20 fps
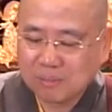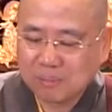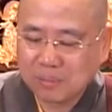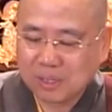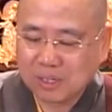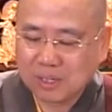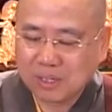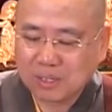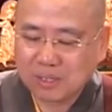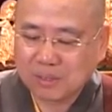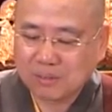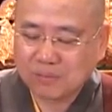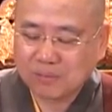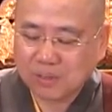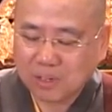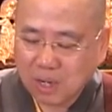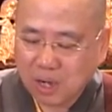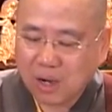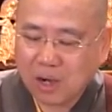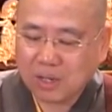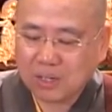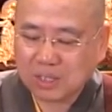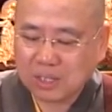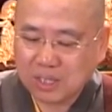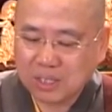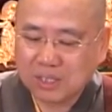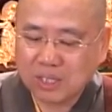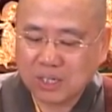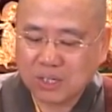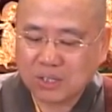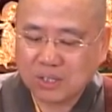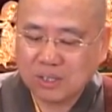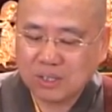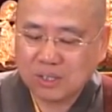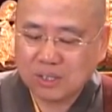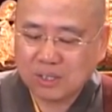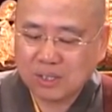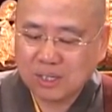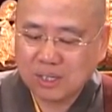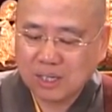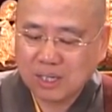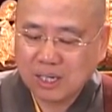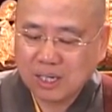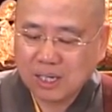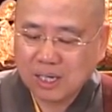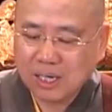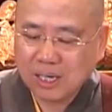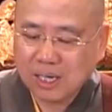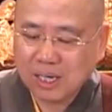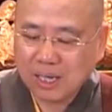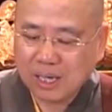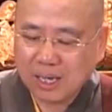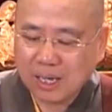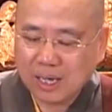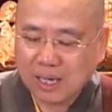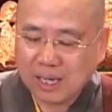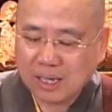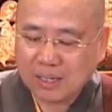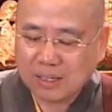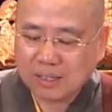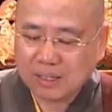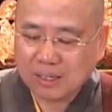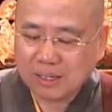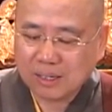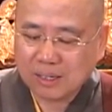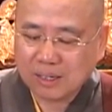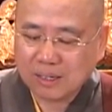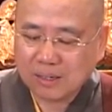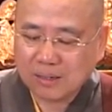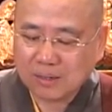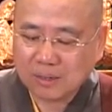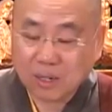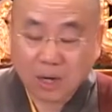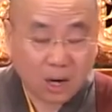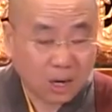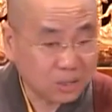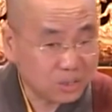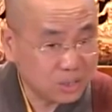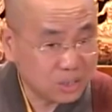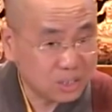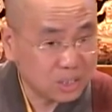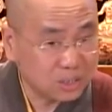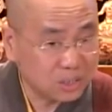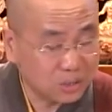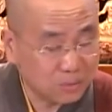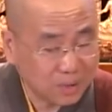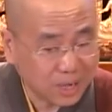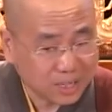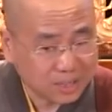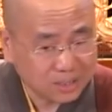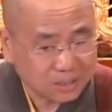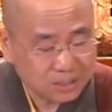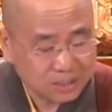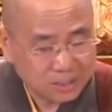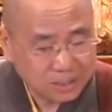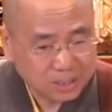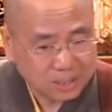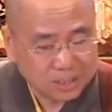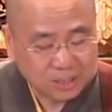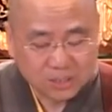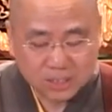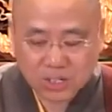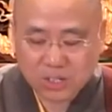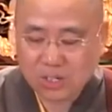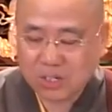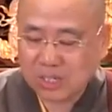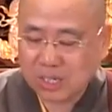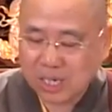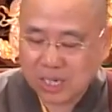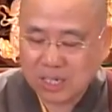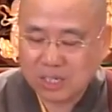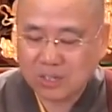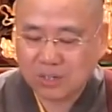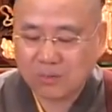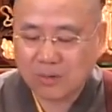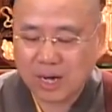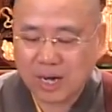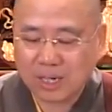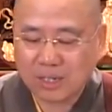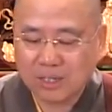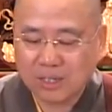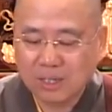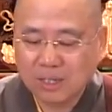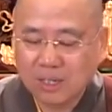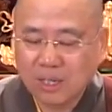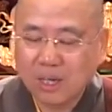because of cause, conditions, and causes are direct, conditions are indirect.